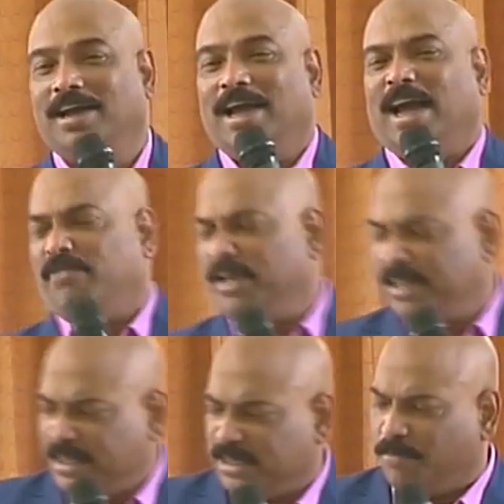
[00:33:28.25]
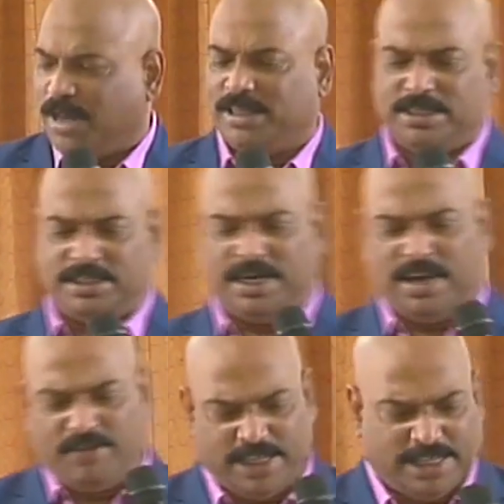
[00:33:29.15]
Everything that the brothers did,
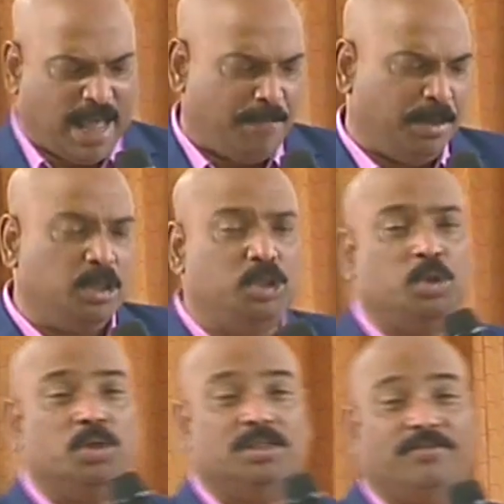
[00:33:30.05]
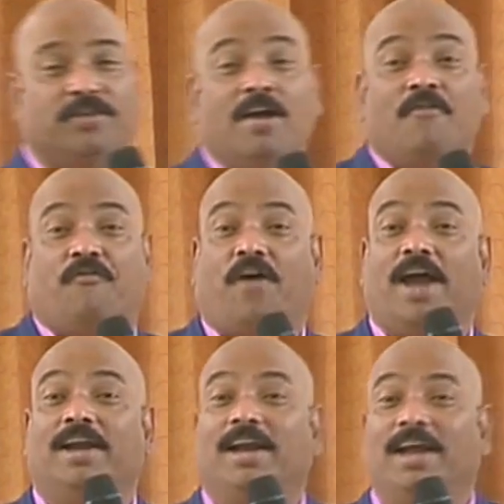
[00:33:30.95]
everything that happened to Joseph,
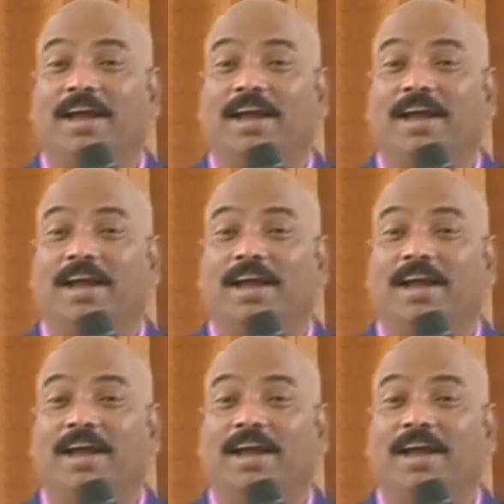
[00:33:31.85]
finally